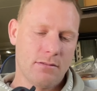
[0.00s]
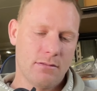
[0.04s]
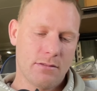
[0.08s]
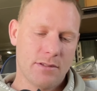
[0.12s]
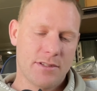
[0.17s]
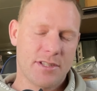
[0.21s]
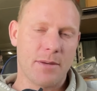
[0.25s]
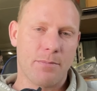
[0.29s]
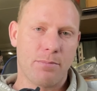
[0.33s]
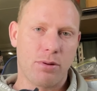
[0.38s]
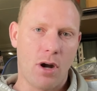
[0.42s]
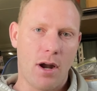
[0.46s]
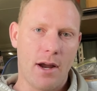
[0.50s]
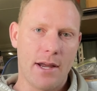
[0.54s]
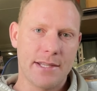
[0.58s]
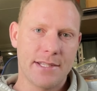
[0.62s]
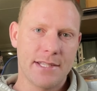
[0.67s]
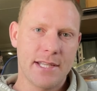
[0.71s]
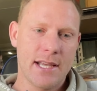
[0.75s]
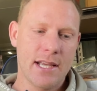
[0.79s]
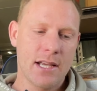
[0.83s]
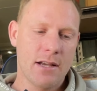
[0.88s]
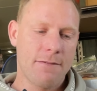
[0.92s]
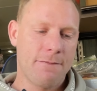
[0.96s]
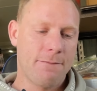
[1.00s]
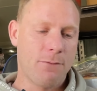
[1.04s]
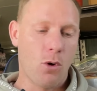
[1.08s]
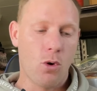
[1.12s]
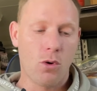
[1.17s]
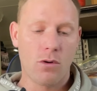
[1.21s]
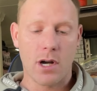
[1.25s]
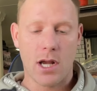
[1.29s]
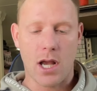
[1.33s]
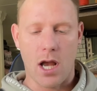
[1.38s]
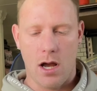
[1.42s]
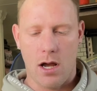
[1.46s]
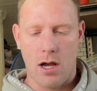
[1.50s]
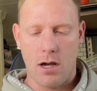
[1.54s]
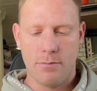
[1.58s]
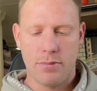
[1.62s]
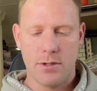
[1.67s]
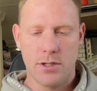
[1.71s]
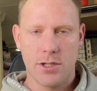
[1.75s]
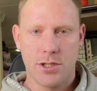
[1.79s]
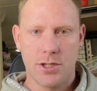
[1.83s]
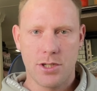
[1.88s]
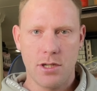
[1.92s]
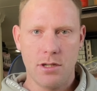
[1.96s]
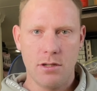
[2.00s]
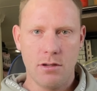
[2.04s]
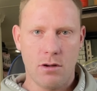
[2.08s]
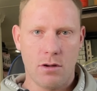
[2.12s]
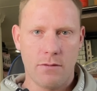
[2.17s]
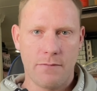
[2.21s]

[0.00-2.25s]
surprising for a carbon shoe.